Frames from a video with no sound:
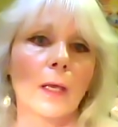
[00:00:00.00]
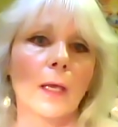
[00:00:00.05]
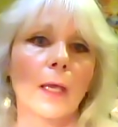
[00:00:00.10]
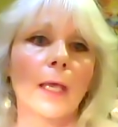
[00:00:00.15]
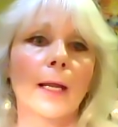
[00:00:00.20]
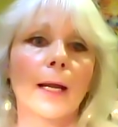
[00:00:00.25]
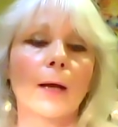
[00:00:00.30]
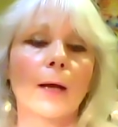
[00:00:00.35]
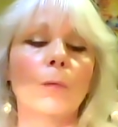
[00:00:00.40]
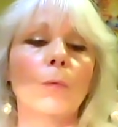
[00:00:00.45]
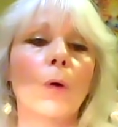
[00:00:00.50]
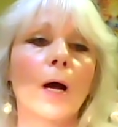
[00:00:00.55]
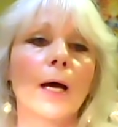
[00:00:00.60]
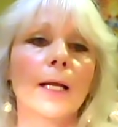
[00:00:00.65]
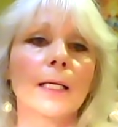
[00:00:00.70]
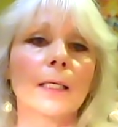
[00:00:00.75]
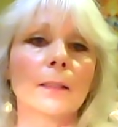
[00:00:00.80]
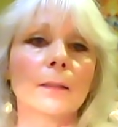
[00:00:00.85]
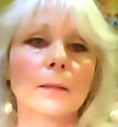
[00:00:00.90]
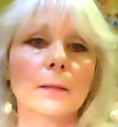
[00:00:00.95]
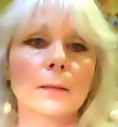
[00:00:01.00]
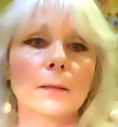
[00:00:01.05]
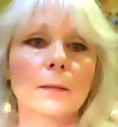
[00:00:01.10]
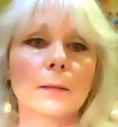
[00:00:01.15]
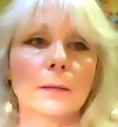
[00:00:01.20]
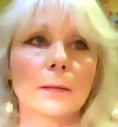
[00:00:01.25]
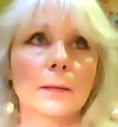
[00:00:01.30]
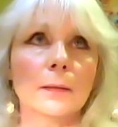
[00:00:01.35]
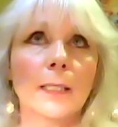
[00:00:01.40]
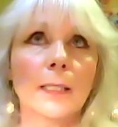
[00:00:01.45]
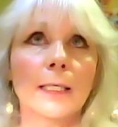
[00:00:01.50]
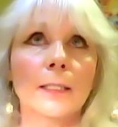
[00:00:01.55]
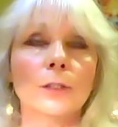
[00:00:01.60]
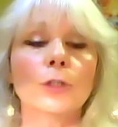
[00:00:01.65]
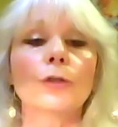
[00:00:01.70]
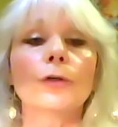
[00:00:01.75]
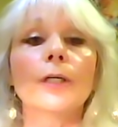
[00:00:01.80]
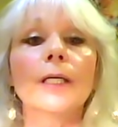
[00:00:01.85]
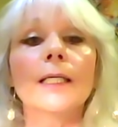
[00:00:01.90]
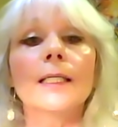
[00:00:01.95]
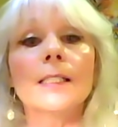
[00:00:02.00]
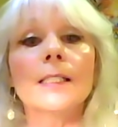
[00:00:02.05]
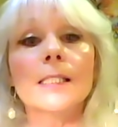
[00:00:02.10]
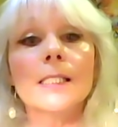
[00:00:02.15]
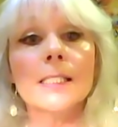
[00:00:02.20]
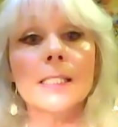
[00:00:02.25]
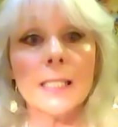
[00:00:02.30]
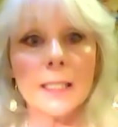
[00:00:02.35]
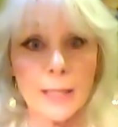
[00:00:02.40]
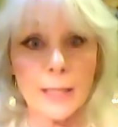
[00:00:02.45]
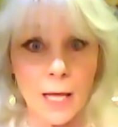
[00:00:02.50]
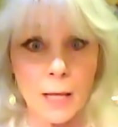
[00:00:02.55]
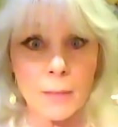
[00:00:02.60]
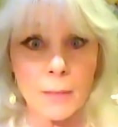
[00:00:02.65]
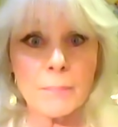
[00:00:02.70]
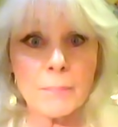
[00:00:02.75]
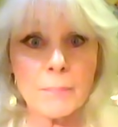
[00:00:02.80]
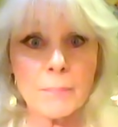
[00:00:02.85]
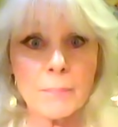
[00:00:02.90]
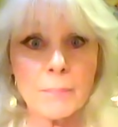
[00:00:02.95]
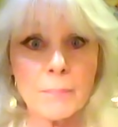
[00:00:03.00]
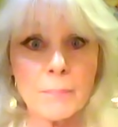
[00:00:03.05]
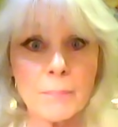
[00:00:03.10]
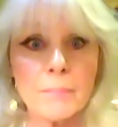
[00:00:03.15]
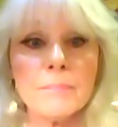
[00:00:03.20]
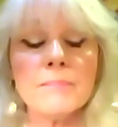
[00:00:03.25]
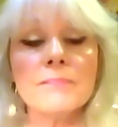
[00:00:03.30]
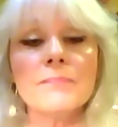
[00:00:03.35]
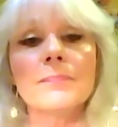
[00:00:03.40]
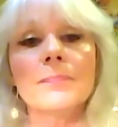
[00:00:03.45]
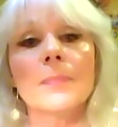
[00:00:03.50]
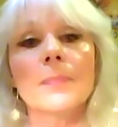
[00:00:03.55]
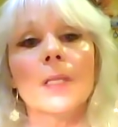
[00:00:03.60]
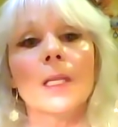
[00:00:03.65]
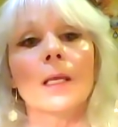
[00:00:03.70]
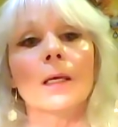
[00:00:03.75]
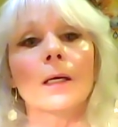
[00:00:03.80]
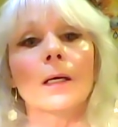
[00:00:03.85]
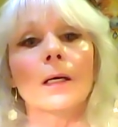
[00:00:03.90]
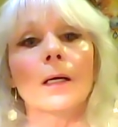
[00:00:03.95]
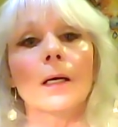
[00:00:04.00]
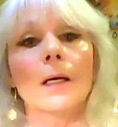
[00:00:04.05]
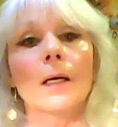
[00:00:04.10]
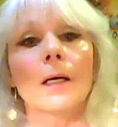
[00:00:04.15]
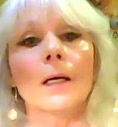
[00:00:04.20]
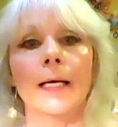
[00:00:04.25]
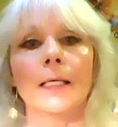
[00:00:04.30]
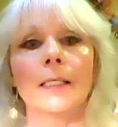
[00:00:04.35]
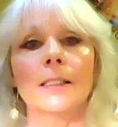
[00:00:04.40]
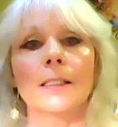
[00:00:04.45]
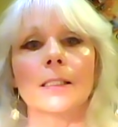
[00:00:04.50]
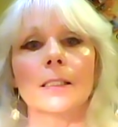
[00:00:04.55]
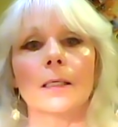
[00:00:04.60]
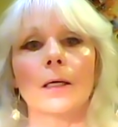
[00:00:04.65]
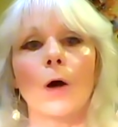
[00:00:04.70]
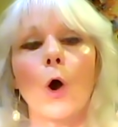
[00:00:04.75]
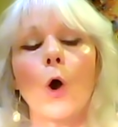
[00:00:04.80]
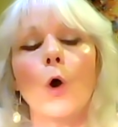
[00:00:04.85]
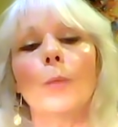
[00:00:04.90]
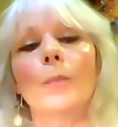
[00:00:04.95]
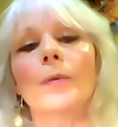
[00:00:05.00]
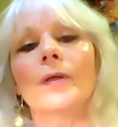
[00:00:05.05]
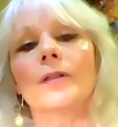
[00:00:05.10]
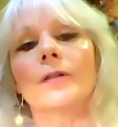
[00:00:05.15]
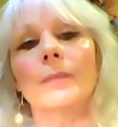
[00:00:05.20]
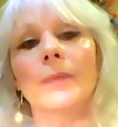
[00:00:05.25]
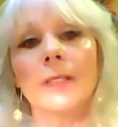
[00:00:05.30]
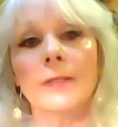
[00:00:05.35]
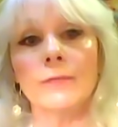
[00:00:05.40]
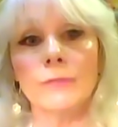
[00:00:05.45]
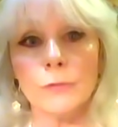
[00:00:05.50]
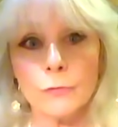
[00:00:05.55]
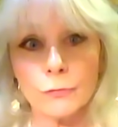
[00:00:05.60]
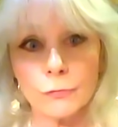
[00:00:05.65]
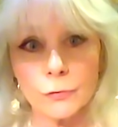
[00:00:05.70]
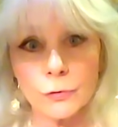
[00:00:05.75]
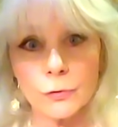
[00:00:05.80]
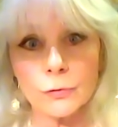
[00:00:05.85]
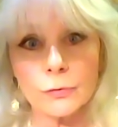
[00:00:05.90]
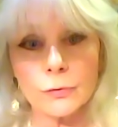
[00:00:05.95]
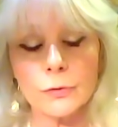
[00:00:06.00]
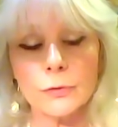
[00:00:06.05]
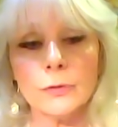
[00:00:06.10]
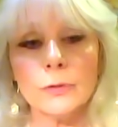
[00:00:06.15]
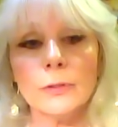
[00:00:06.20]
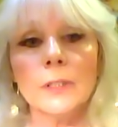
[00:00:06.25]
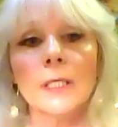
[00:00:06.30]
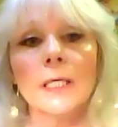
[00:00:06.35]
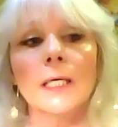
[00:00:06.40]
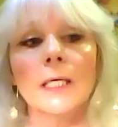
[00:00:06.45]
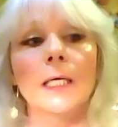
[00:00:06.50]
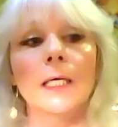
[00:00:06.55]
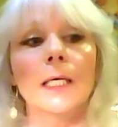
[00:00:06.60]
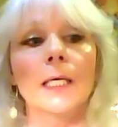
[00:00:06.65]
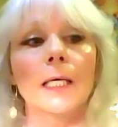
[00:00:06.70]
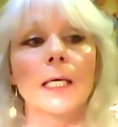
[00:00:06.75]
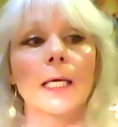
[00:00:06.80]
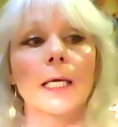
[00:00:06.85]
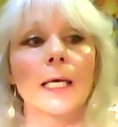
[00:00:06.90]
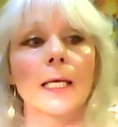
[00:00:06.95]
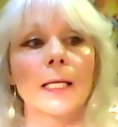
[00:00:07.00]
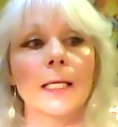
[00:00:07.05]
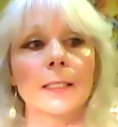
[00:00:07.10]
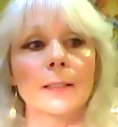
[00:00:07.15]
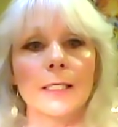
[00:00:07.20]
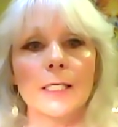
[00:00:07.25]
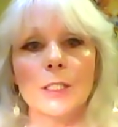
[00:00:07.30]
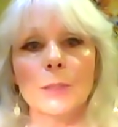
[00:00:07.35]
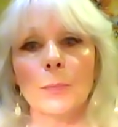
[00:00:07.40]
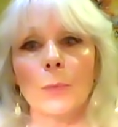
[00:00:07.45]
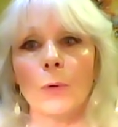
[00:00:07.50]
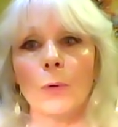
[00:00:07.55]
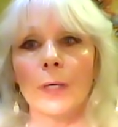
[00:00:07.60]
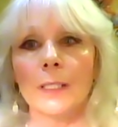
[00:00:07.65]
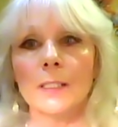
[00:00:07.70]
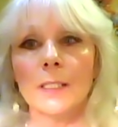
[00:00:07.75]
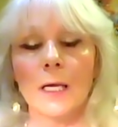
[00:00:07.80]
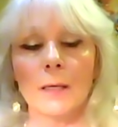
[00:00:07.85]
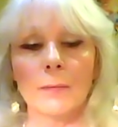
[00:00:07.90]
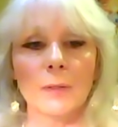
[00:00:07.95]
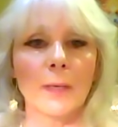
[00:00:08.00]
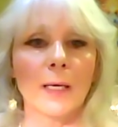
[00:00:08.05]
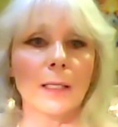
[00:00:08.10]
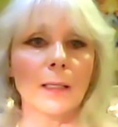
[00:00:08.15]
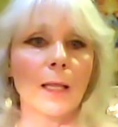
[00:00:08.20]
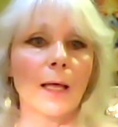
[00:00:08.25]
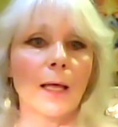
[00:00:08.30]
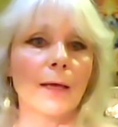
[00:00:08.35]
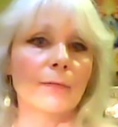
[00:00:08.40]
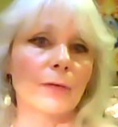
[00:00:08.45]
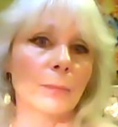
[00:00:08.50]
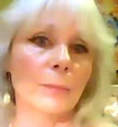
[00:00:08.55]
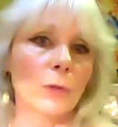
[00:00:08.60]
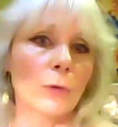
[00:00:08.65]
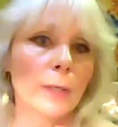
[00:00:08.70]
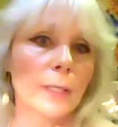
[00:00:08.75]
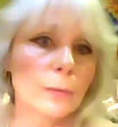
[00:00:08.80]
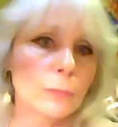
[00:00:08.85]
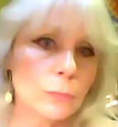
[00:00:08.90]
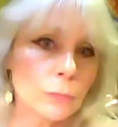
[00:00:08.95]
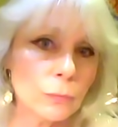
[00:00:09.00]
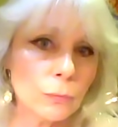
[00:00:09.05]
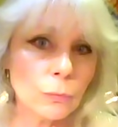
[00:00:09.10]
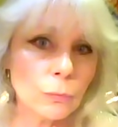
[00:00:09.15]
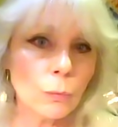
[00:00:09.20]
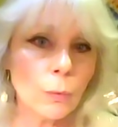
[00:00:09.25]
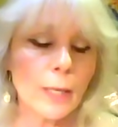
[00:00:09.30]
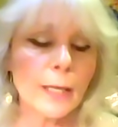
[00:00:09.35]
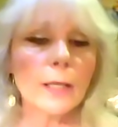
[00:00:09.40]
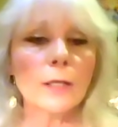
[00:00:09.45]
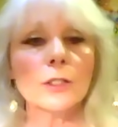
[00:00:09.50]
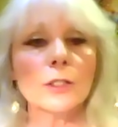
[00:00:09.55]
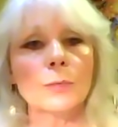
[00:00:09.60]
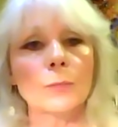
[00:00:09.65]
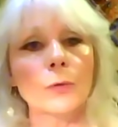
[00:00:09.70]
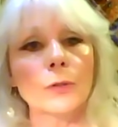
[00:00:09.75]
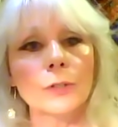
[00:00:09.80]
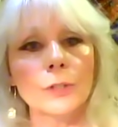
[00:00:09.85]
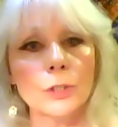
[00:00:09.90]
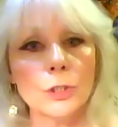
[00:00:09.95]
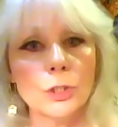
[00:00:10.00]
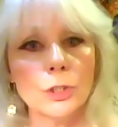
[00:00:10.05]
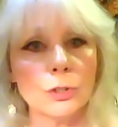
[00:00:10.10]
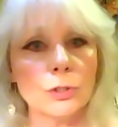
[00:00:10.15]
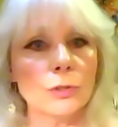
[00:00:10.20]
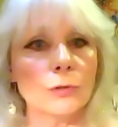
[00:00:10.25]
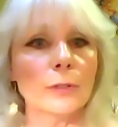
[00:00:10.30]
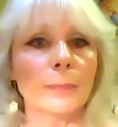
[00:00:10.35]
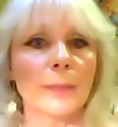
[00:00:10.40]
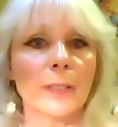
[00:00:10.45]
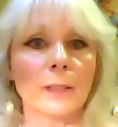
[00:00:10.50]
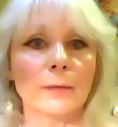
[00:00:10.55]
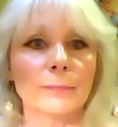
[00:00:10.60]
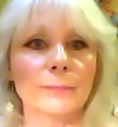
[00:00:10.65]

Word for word: And I want to lend credence to them and open them even further. And at this point in time in my life, I'm going, what else more could you do to me?